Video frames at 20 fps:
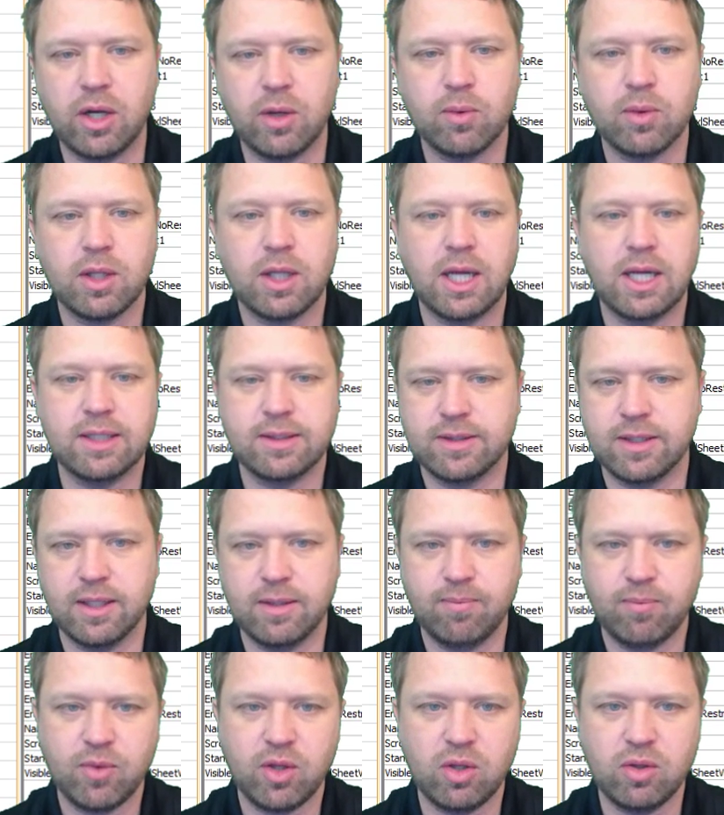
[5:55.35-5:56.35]
And you realize
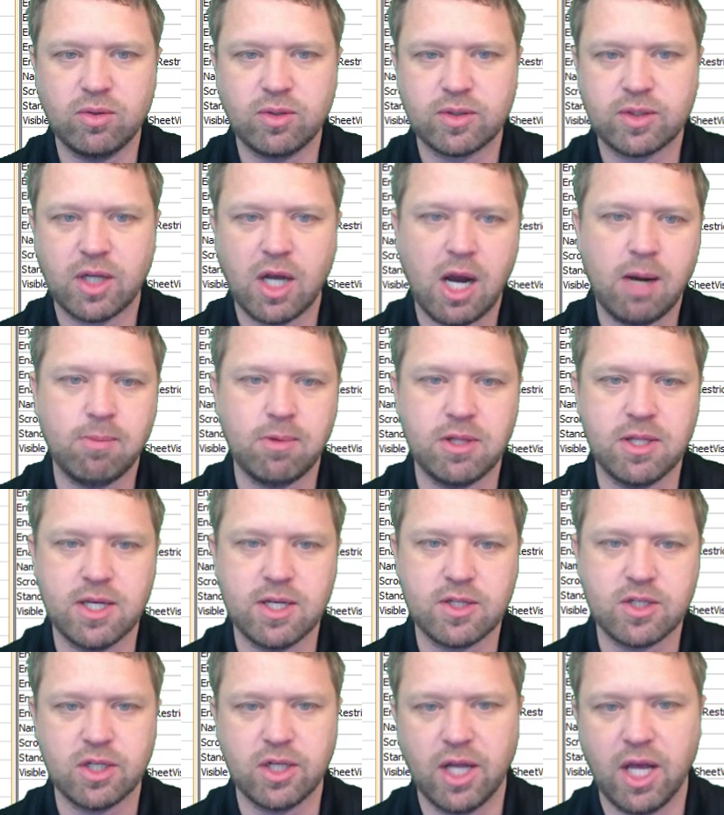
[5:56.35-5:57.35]
that you just copied
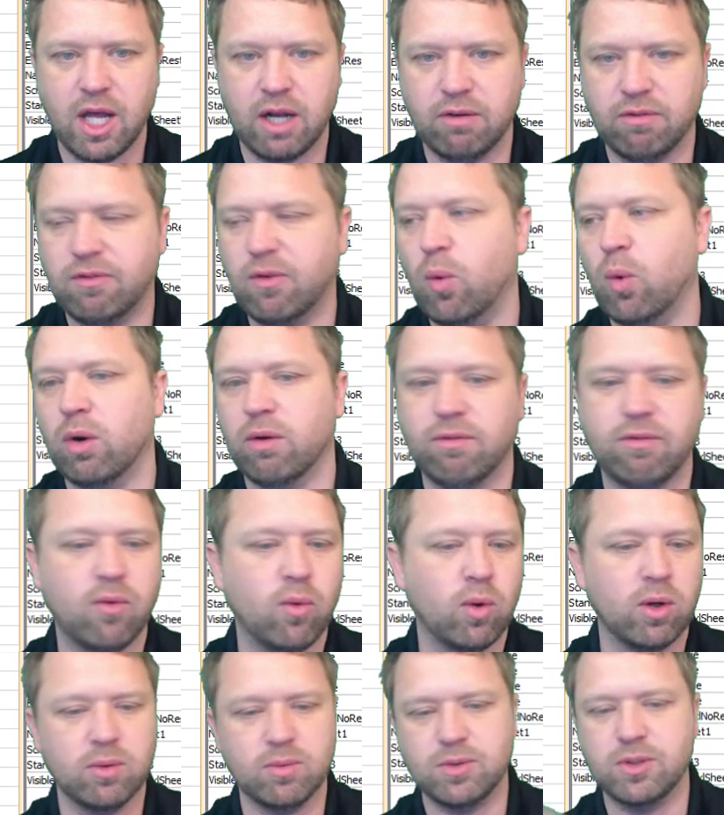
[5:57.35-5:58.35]
this and it had a 4 and a
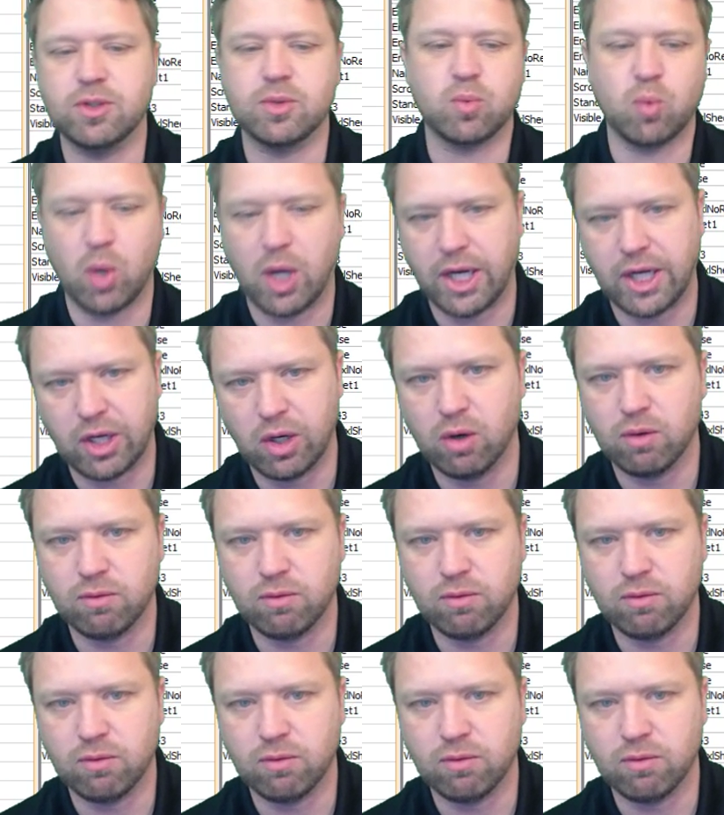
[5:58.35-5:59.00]
4, and it was just writing